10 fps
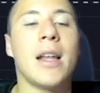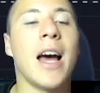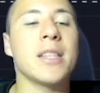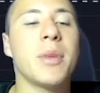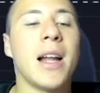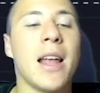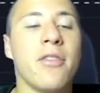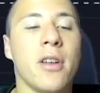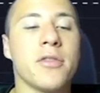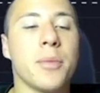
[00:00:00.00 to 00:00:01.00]
It has been a
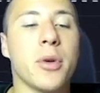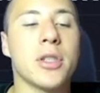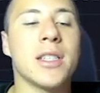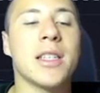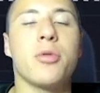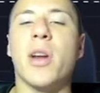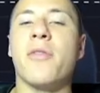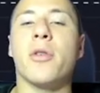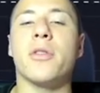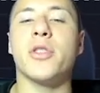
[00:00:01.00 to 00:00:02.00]
level of support since the
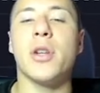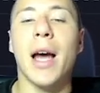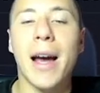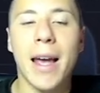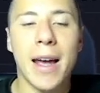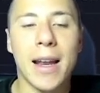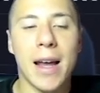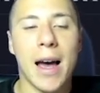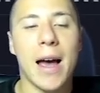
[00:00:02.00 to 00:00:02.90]
twenty-fourth of July, and